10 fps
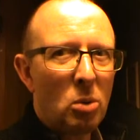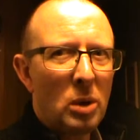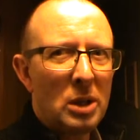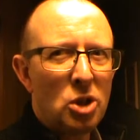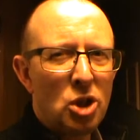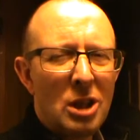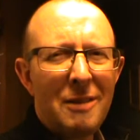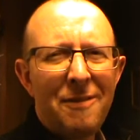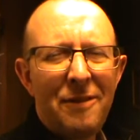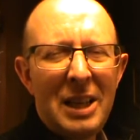which
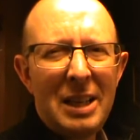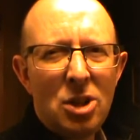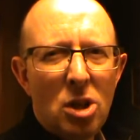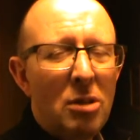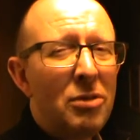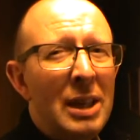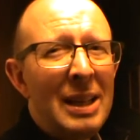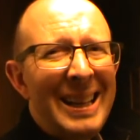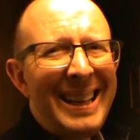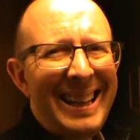finished
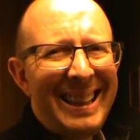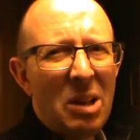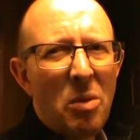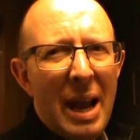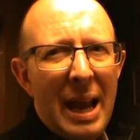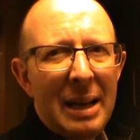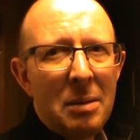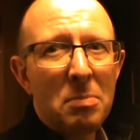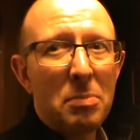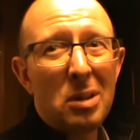off in the
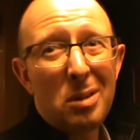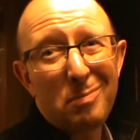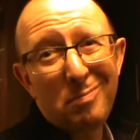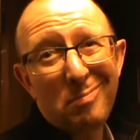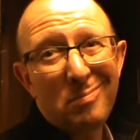rain, but